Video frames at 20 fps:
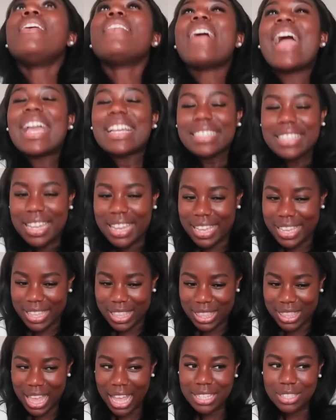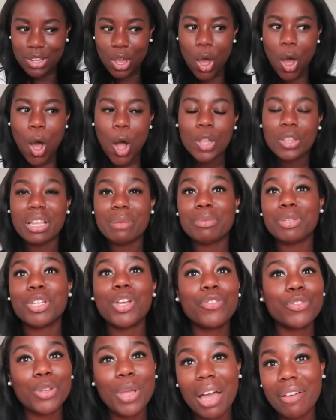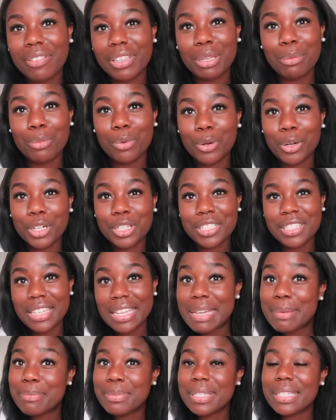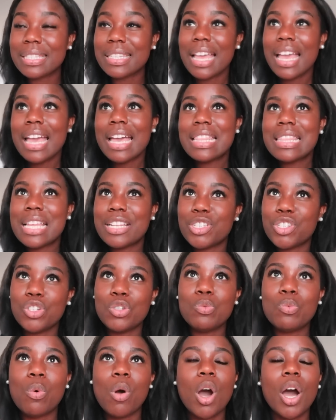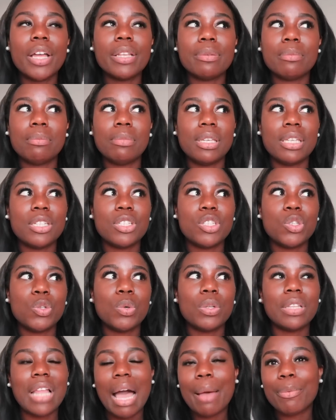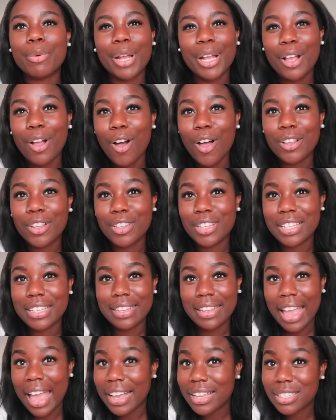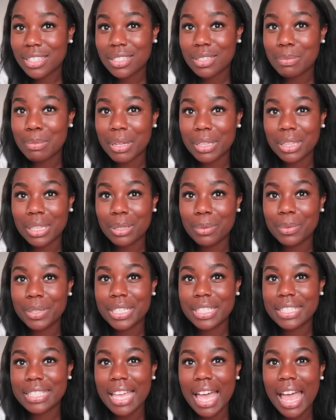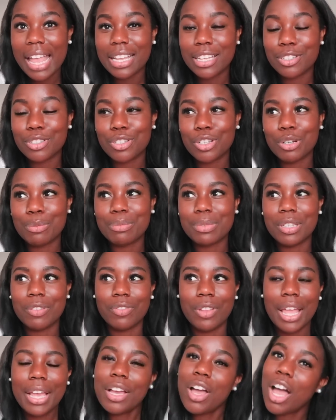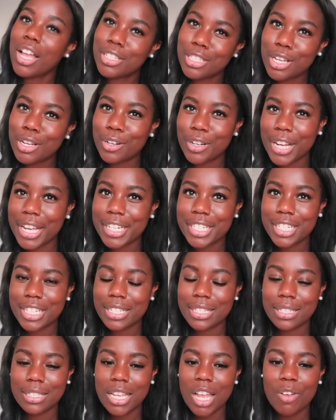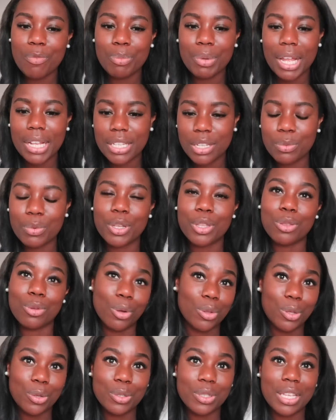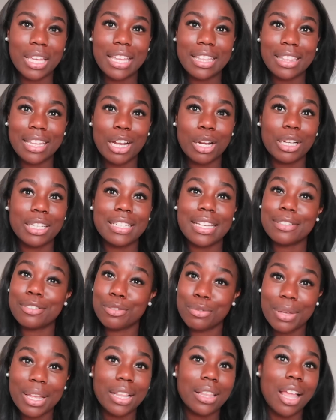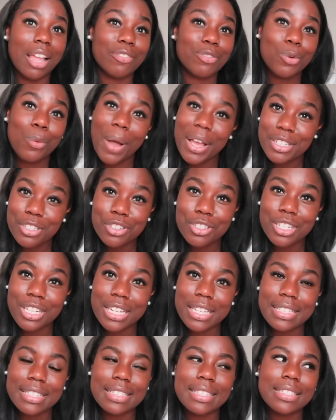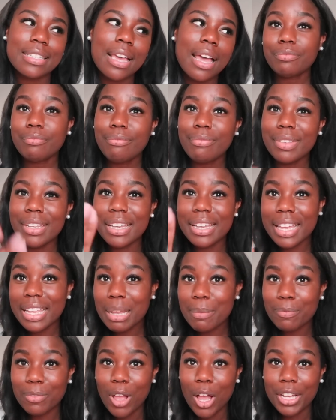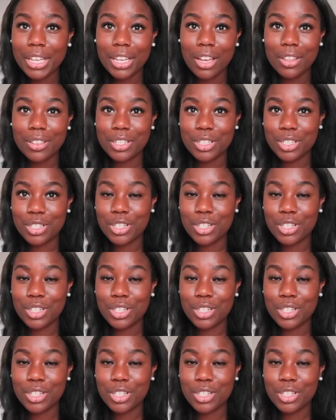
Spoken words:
All right, that's all. Let me know if you have any more tips that you want me to elaborate on the next monthly reset, in terms of like content creation and stuff, but I did wanna throw those in there because I do get a lot of questions. Again, I'm vlogging on the